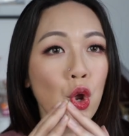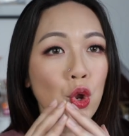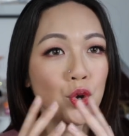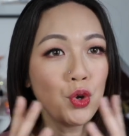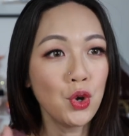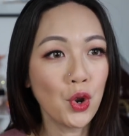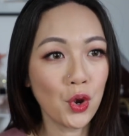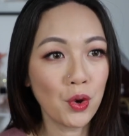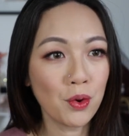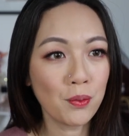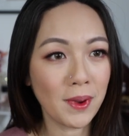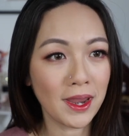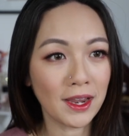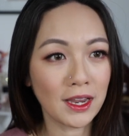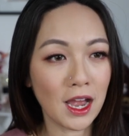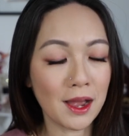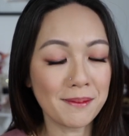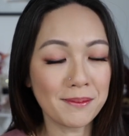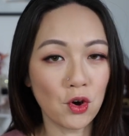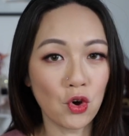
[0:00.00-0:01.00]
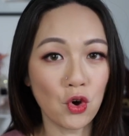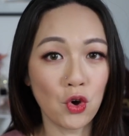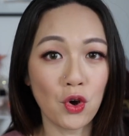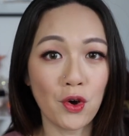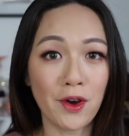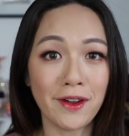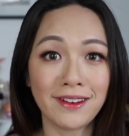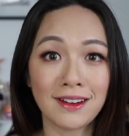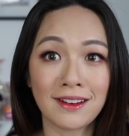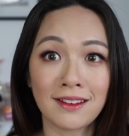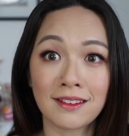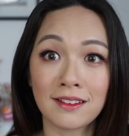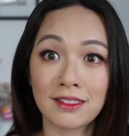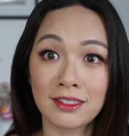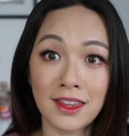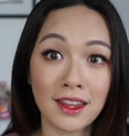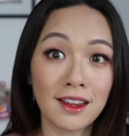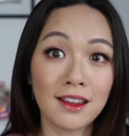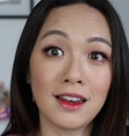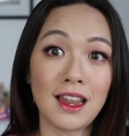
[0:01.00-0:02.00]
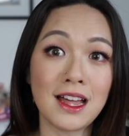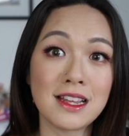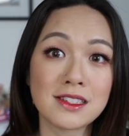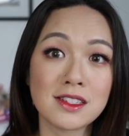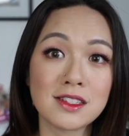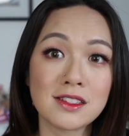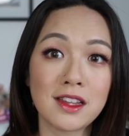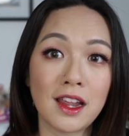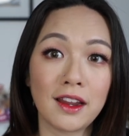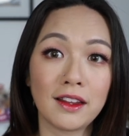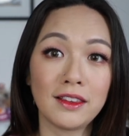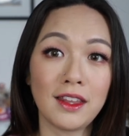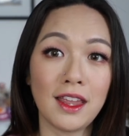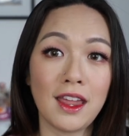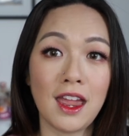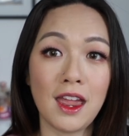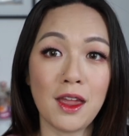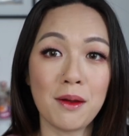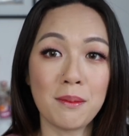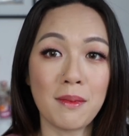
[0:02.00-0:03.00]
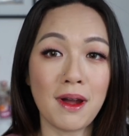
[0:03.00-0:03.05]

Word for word: no makeup on, thick glasses like that,